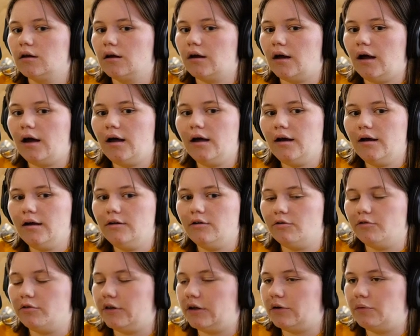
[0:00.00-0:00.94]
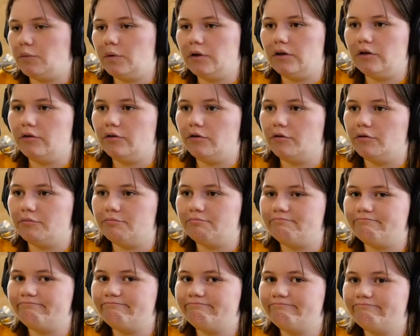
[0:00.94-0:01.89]
I don't think we do.
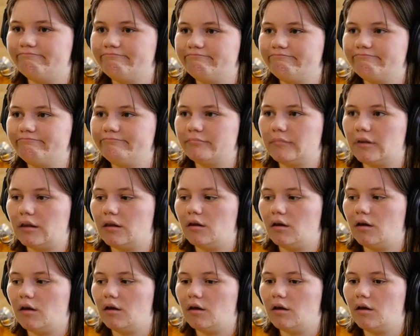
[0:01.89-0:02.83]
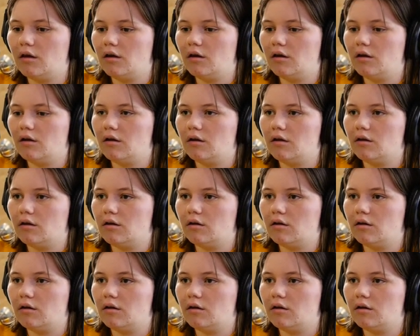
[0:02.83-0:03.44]
All right, fine.